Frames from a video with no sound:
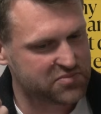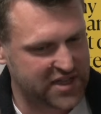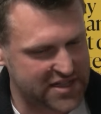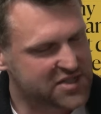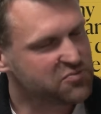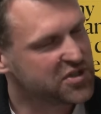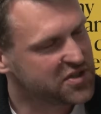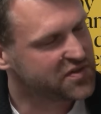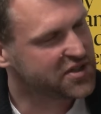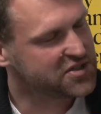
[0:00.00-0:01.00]
getting rid
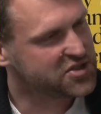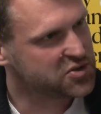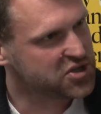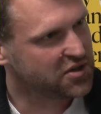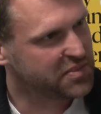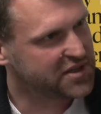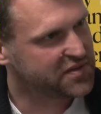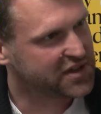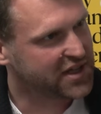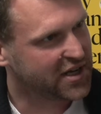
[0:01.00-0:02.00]
of the two-child
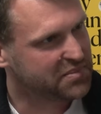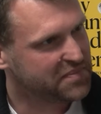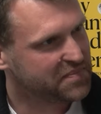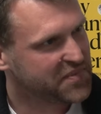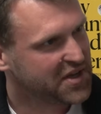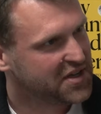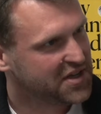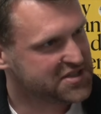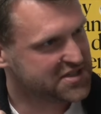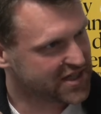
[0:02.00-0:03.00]
benefit cap.
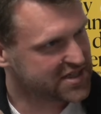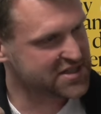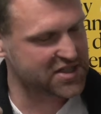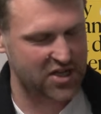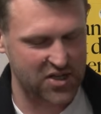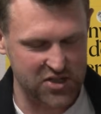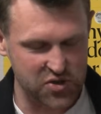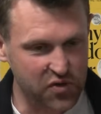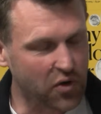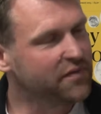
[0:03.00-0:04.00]
That is a
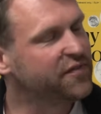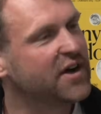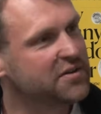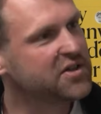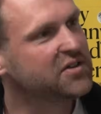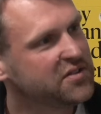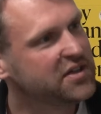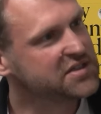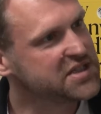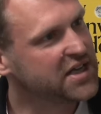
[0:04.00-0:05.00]
sort of confounding
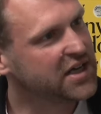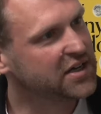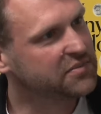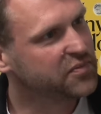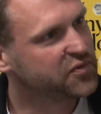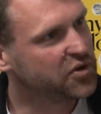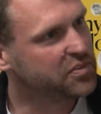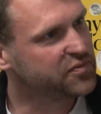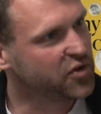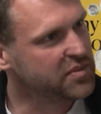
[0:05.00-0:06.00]
thing to hear
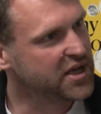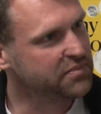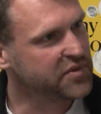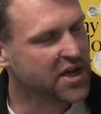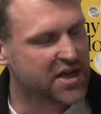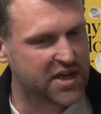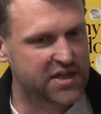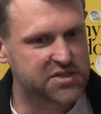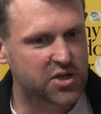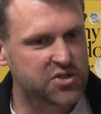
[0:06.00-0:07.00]
from him.
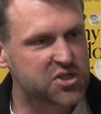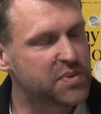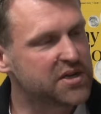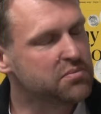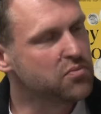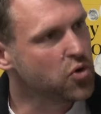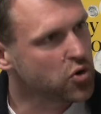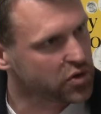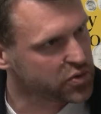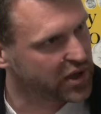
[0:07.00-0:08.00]
He is going to spend
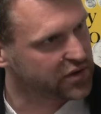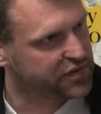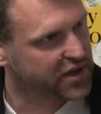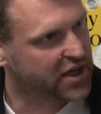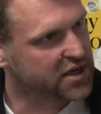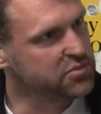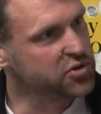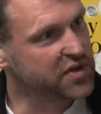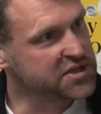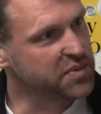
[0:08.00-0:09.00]
more on welfare and
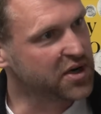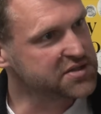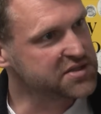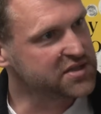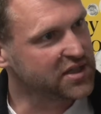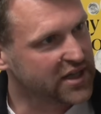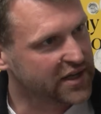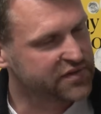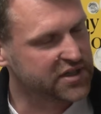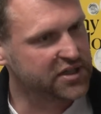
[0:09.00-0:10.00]
move his party to the
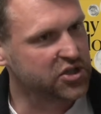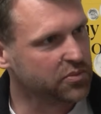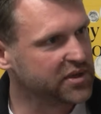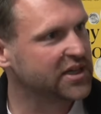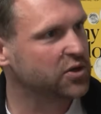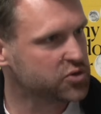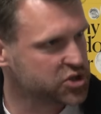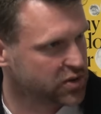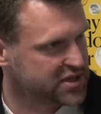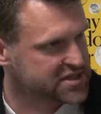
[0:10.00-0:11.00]
left economically, or
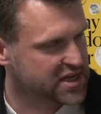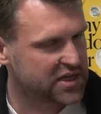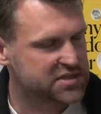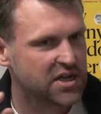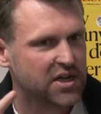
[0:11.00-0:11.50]
so he says.